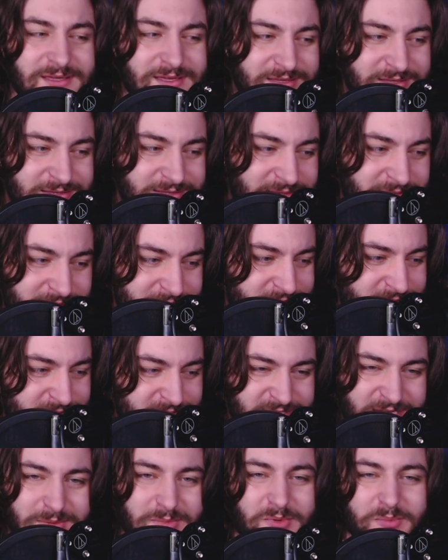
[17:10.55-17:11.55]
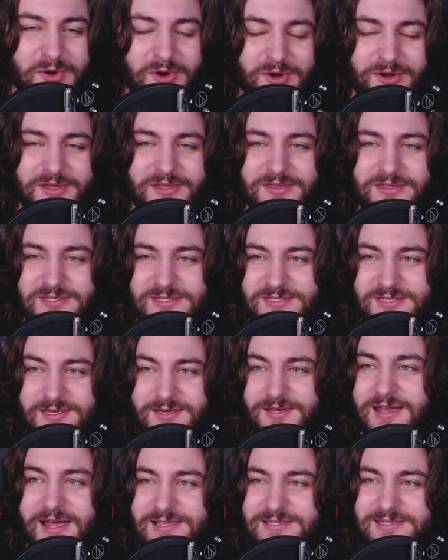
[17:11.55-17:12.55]
in the Saber market.
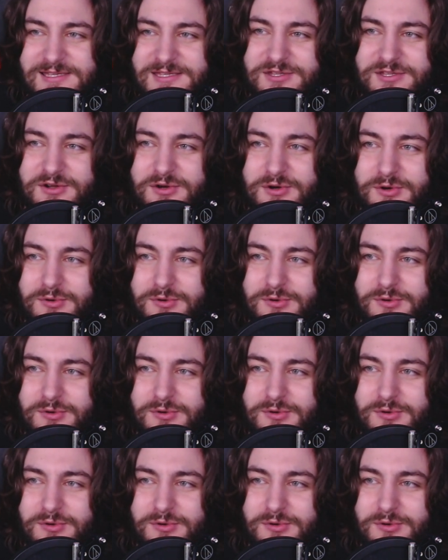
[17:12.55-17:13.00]
It hasn't,